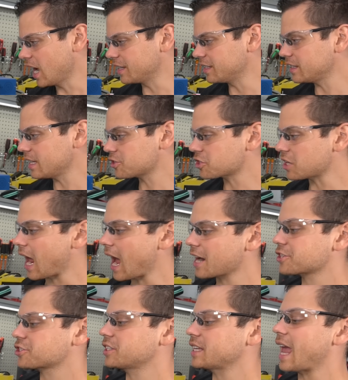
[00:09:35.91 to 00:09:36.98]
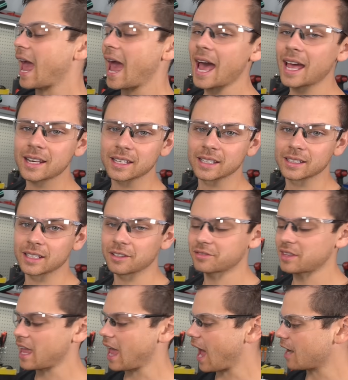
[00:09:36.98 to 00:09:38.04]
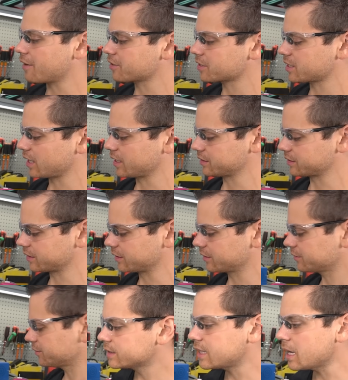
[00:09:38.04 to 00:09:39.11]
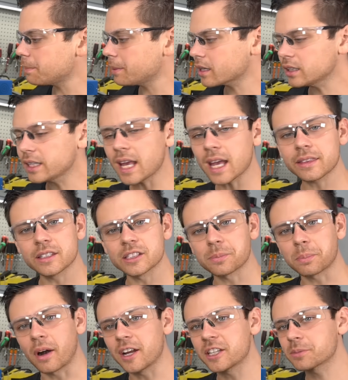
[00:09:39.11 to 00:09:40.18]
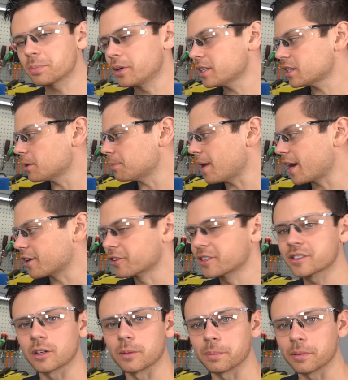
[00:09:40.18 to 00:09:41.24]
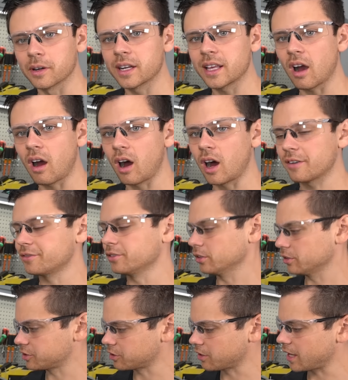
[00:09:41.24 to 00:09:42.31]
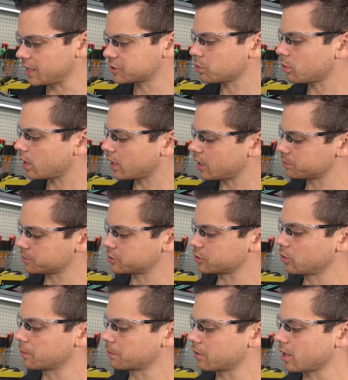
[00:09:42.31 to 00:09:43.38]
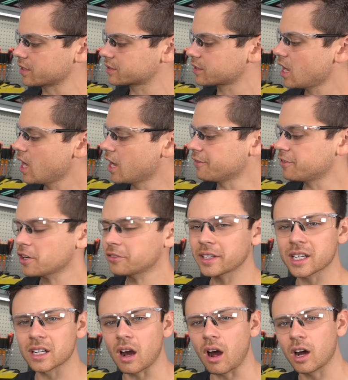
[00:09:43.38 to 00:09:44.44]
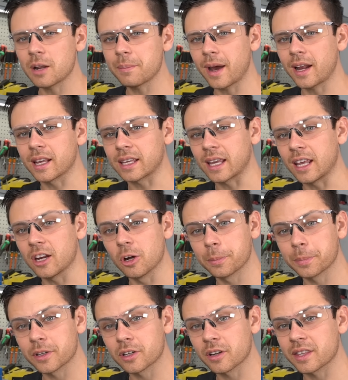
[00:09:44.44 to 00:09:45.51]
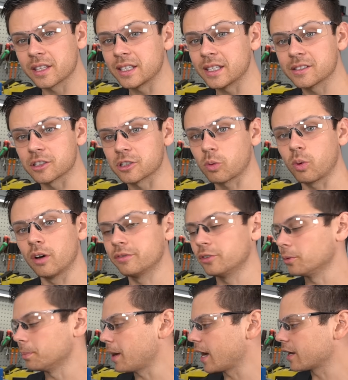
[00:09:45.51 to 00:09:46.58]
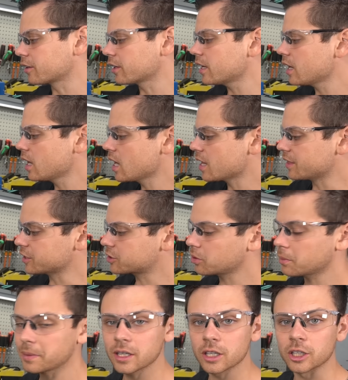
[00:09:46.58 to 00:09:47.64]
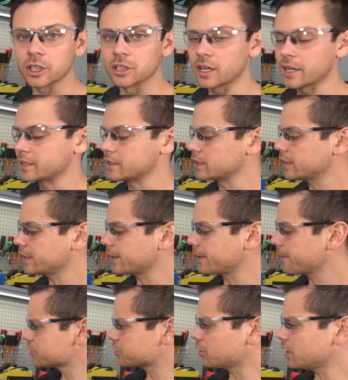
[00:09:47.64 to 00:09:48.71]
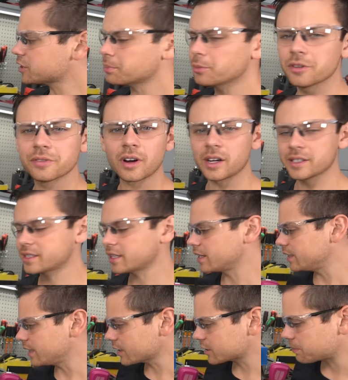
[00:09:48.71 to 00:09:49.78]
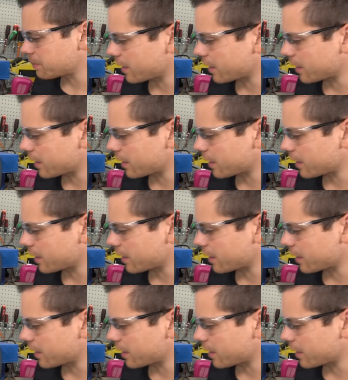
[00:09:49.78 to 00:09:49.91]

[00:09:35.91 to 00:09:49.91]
and then they should actually add it if they advertise it. Typically at this price point, the batteries are pretty awful, so that's why I'm so impressed. If you have like an automatic gate opener that needs a 12-volt battery, this would be a good idea. So let's move on to the next